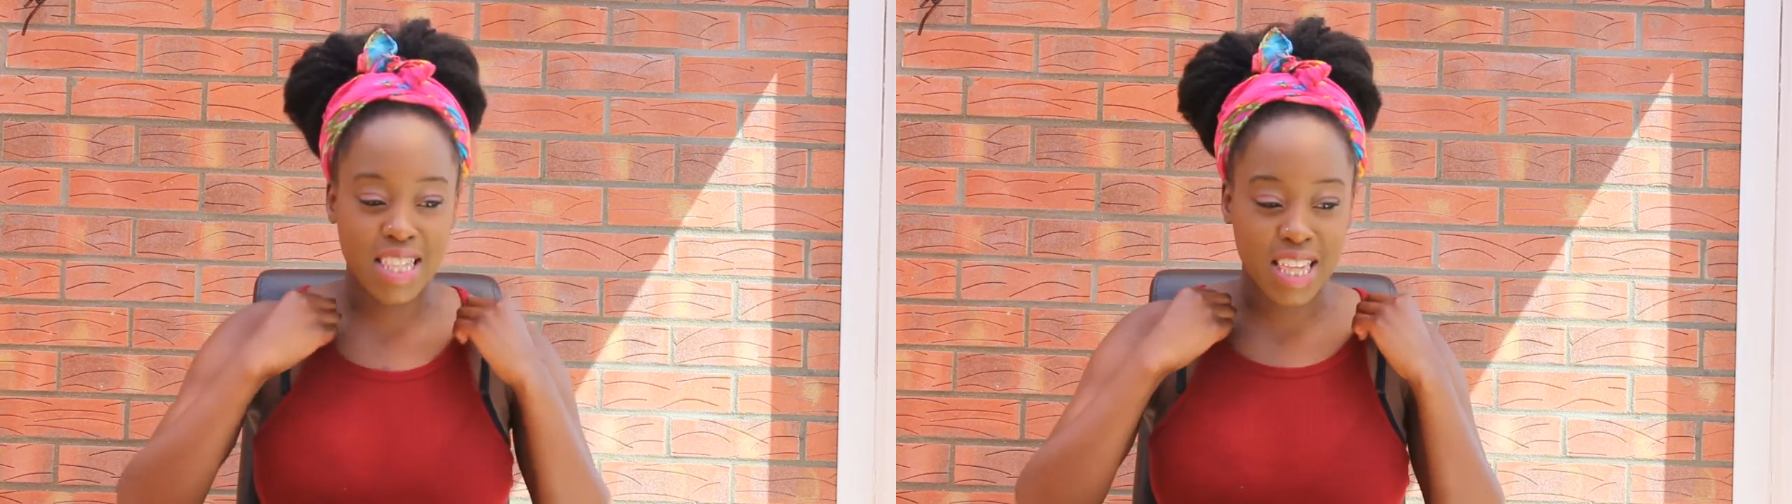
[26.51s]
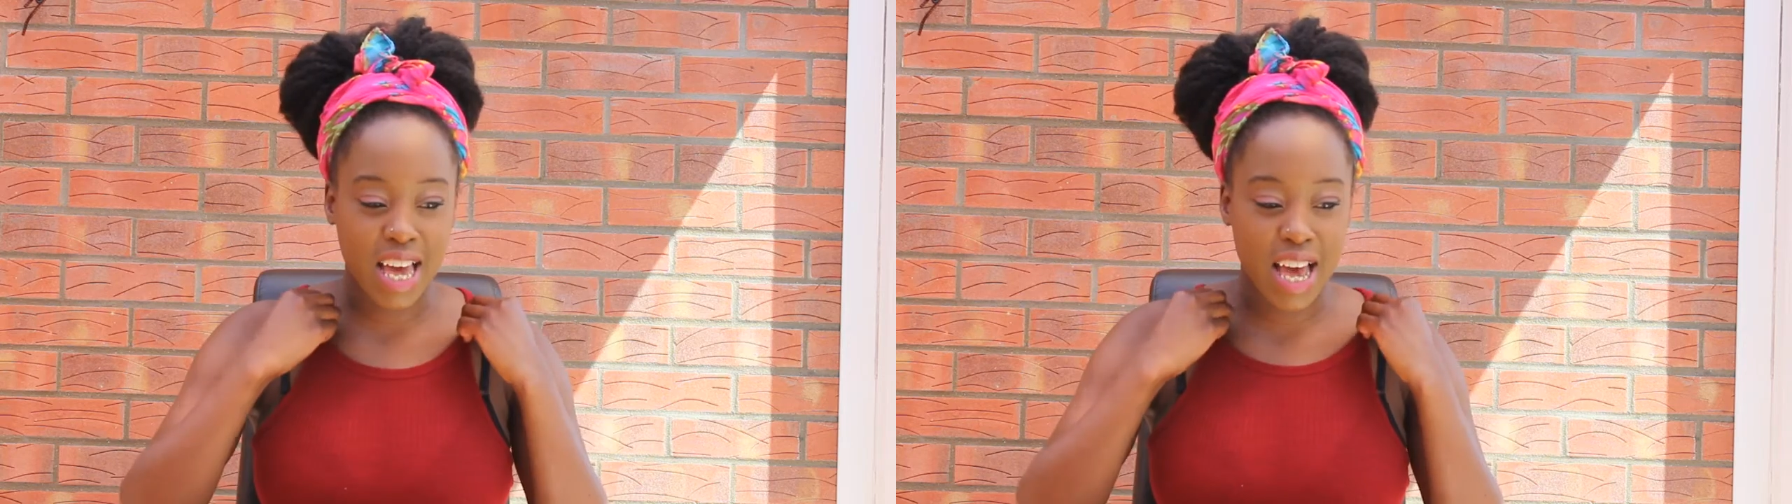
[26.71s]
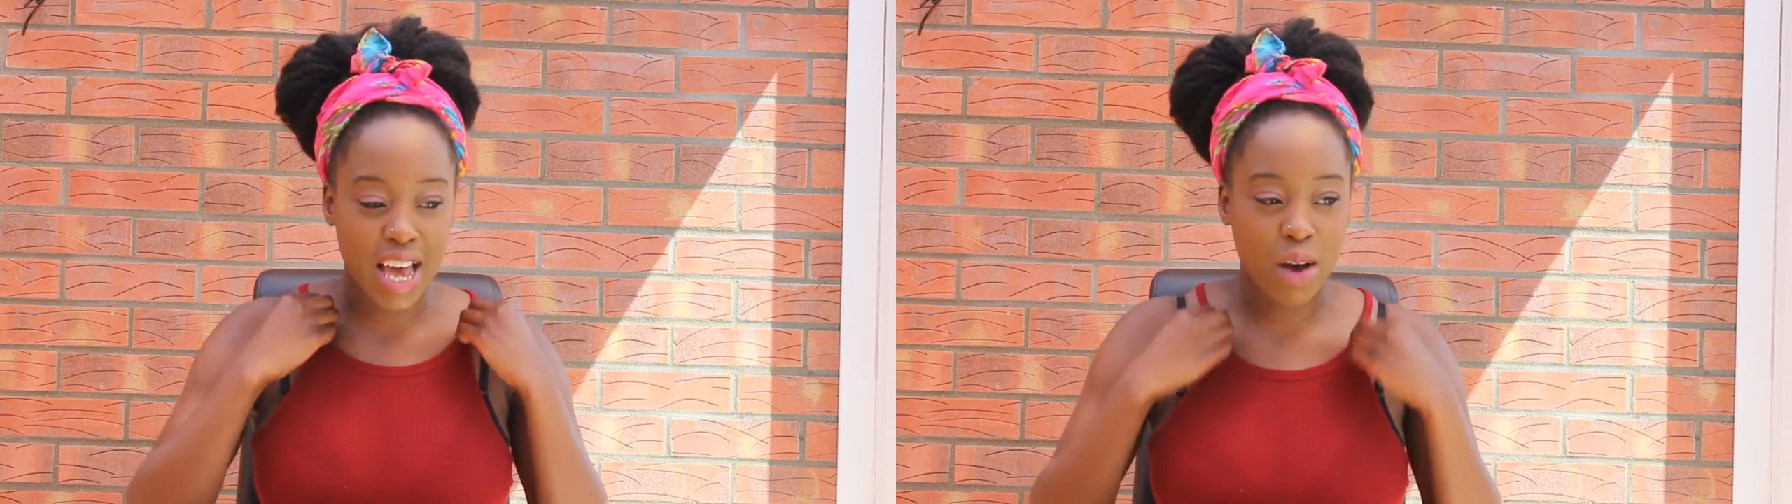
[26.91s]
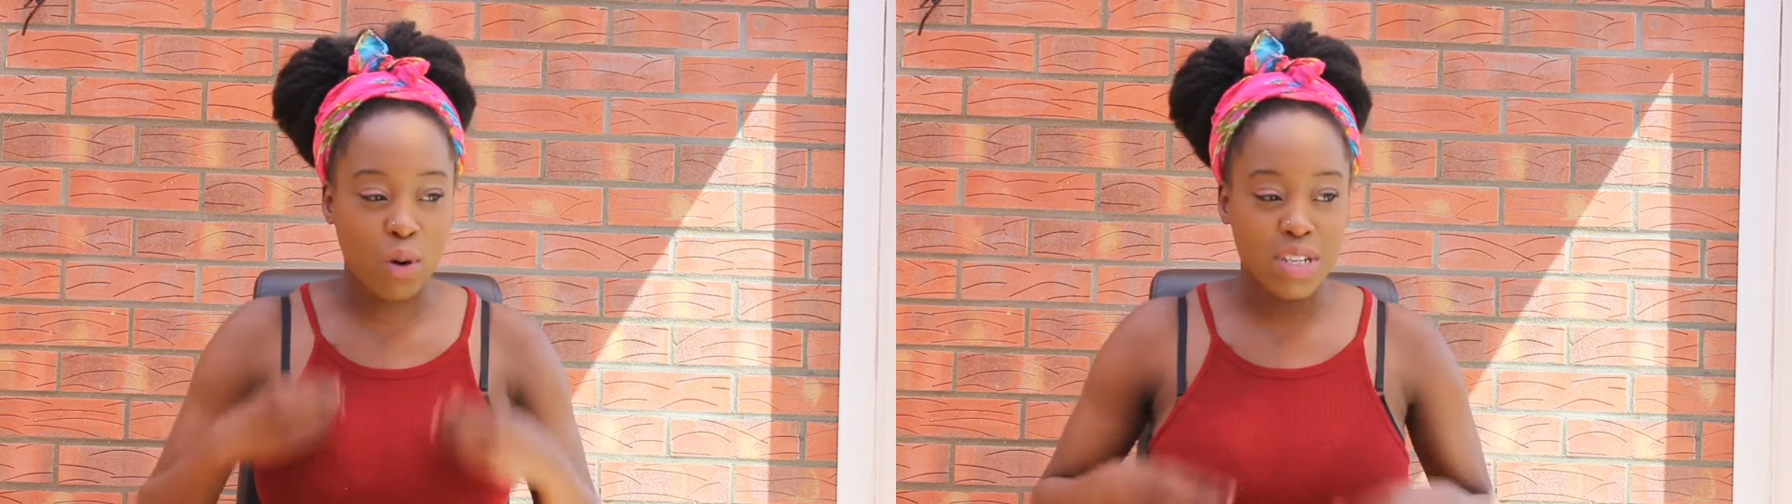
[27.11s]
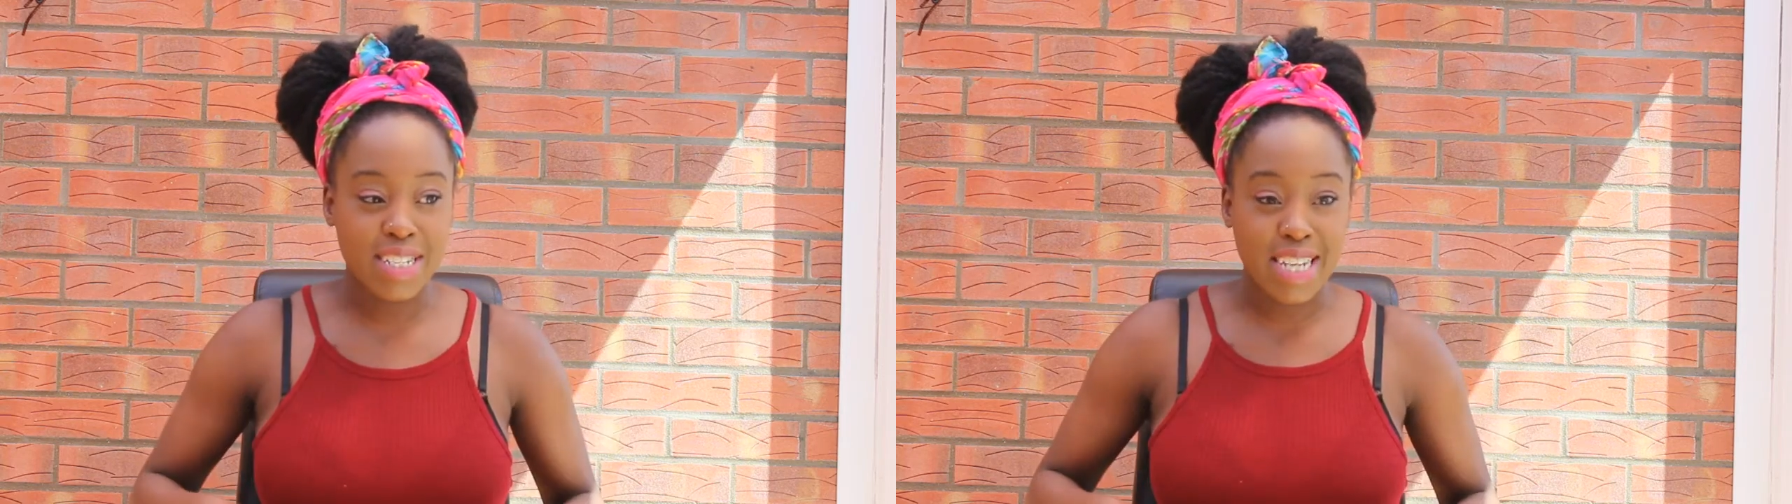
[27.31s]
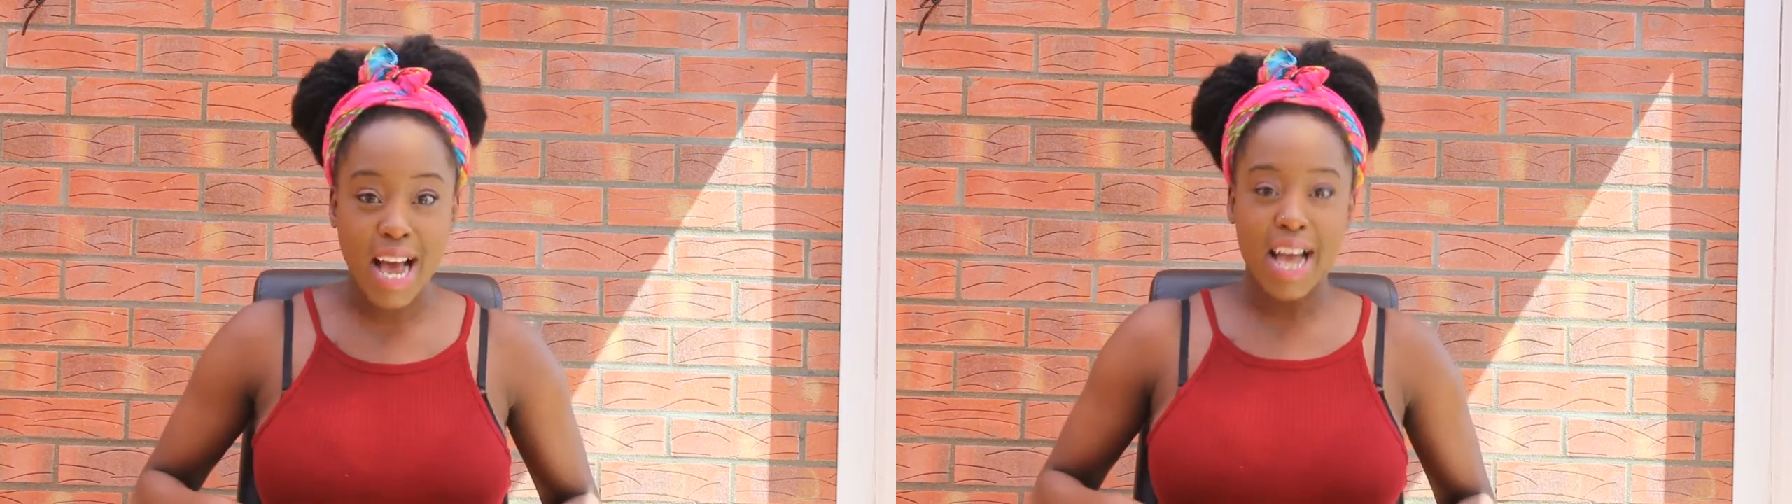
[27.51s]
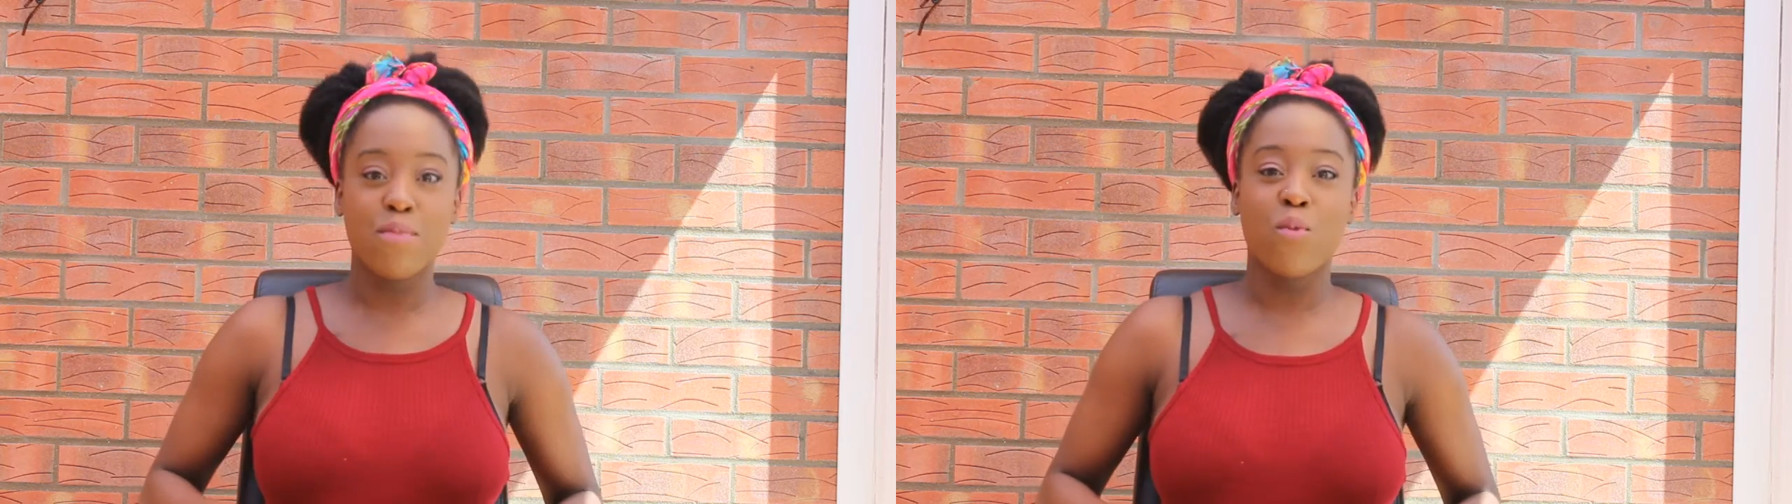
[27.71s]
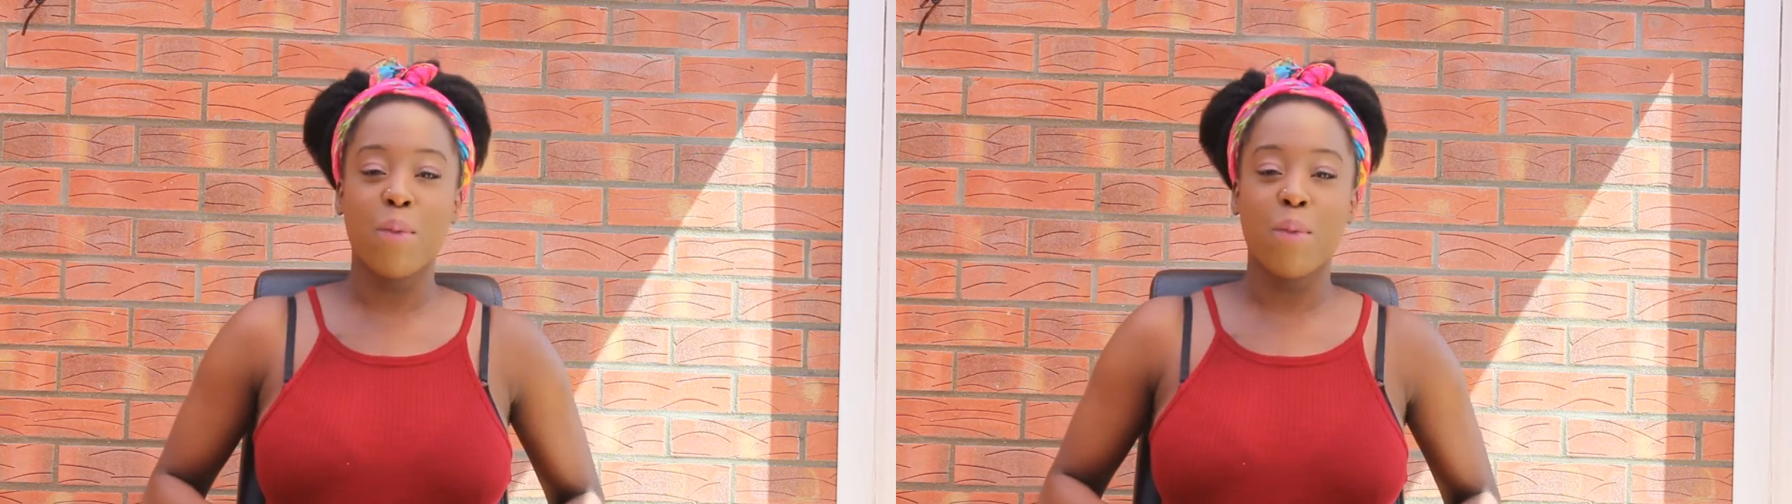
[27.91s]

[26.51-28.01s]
there was a time